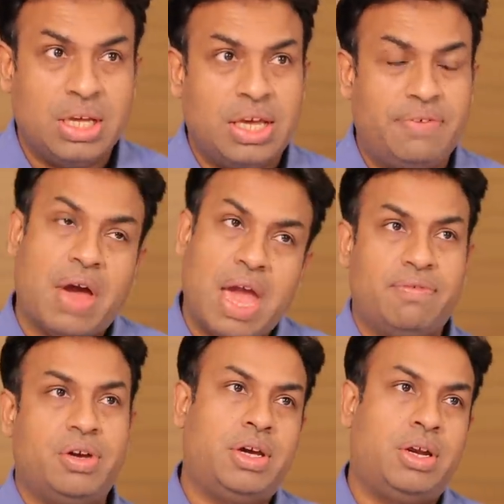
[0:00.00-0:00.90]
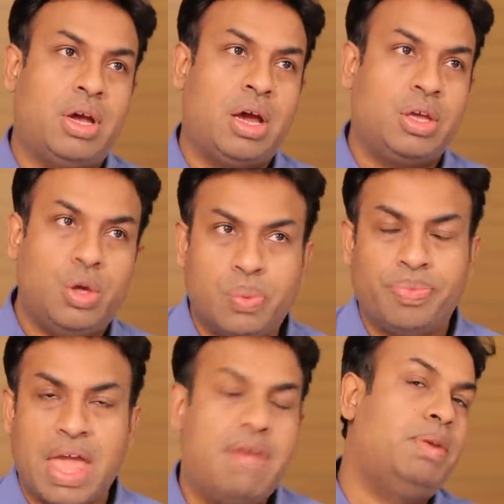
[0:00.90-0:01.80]
if I were
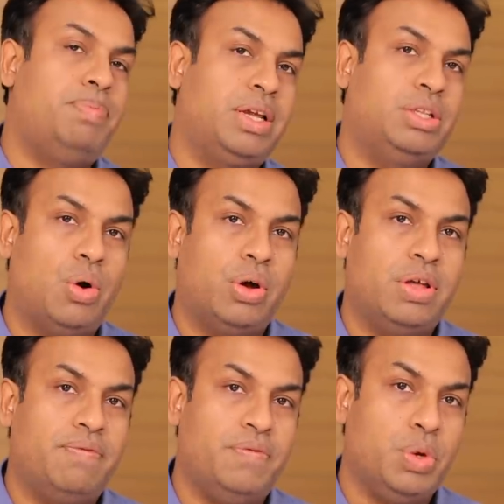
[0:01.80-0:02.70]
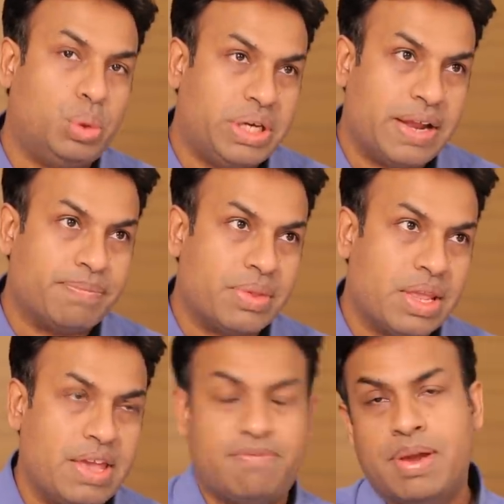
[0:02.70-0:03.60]
you, I will pick the Honor View
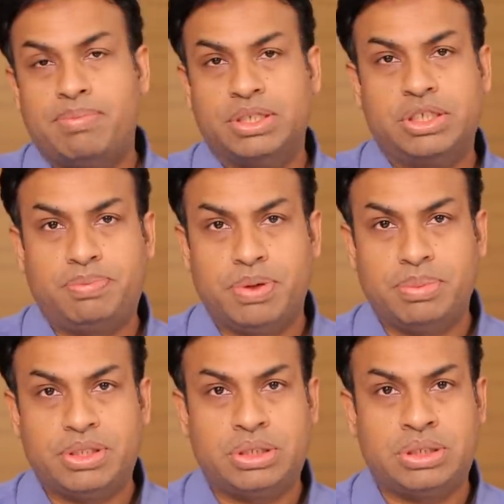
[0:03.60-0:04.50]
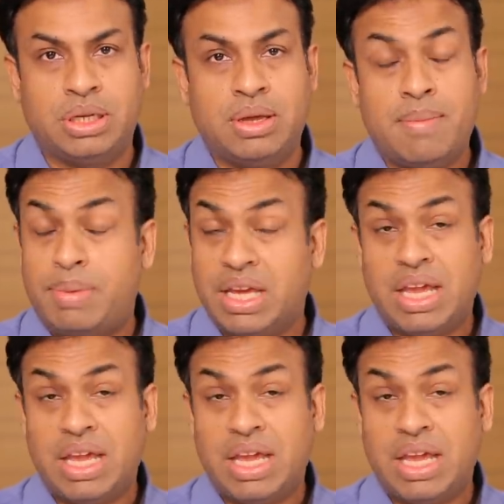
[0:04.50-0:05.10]
10 if my budget permits. But